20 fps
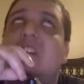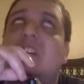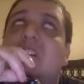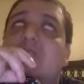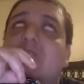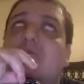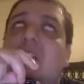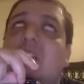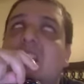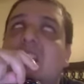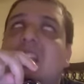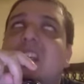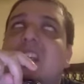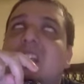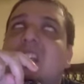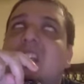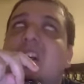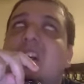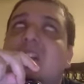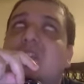Why can't they
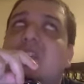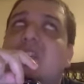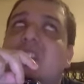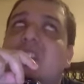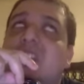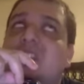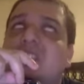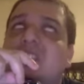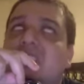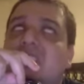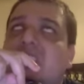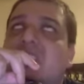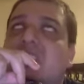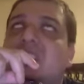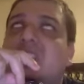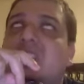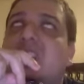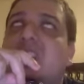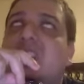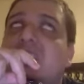cover this? It's
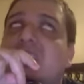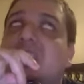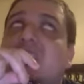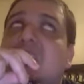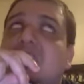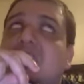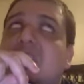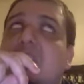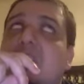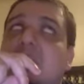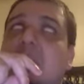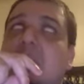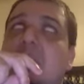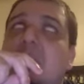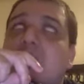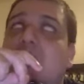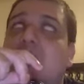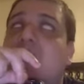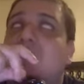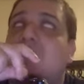not a touch, and maybe
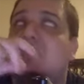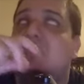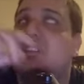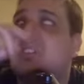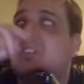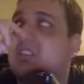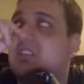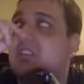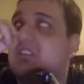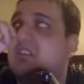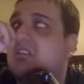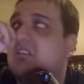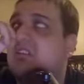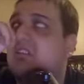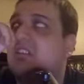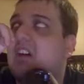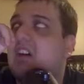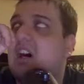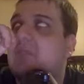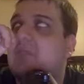I'm just,
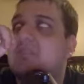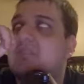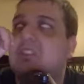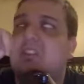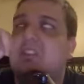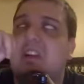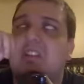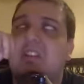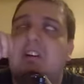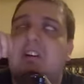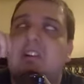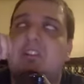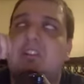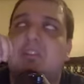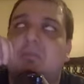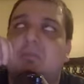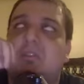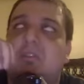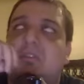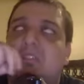I'm just not
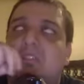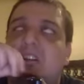knowledgeable.